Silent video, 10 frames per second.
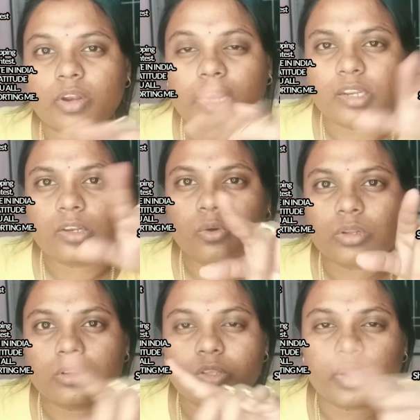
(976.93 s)
writing down,
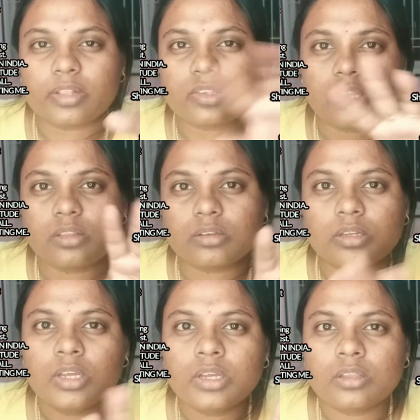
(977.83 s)
and you can see the
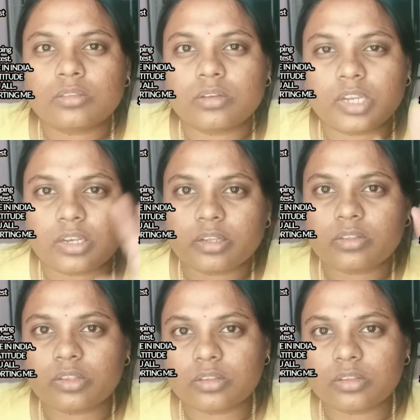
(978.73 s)
details